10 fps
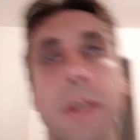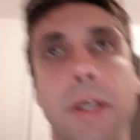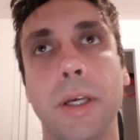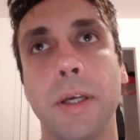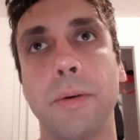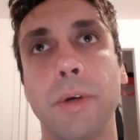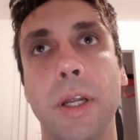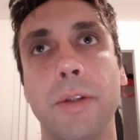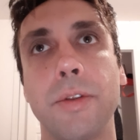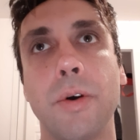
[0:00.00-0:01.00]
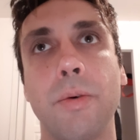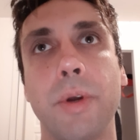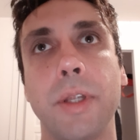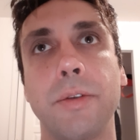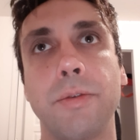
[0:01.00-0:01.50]
uh, without
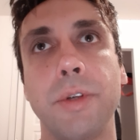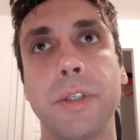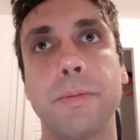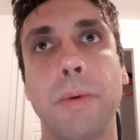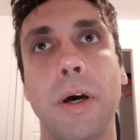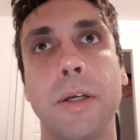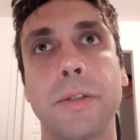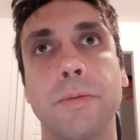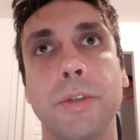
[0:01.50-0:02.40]
knowing three spots,